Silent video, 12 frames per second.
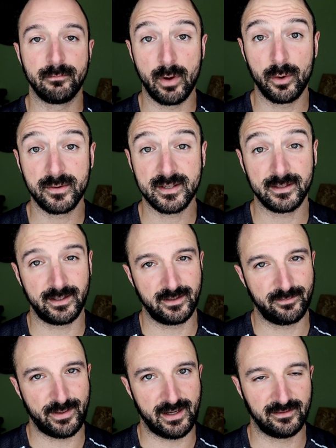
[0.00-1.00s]

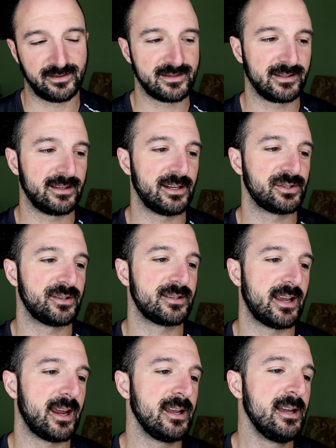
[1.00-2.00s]
mostly painlessly they should
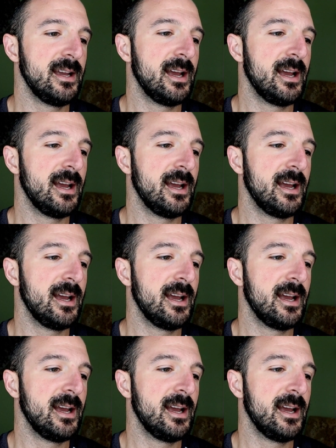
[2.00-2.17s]
say,